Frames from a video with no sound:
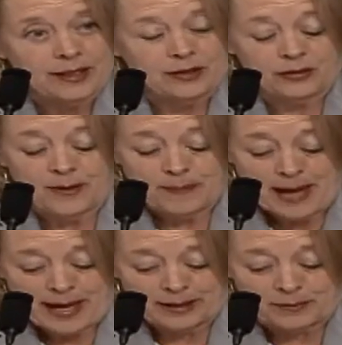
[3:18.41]
is
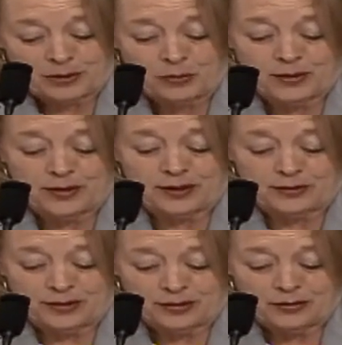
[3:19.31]
compatible with
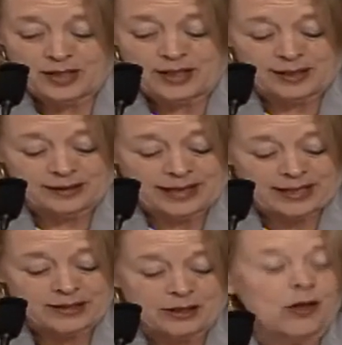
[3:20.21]
existing
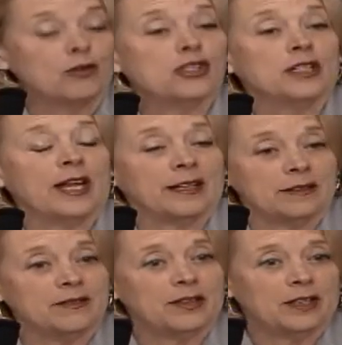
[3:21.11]
Atlantic Ocean
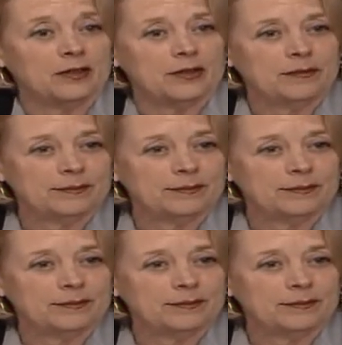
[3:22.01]
activities?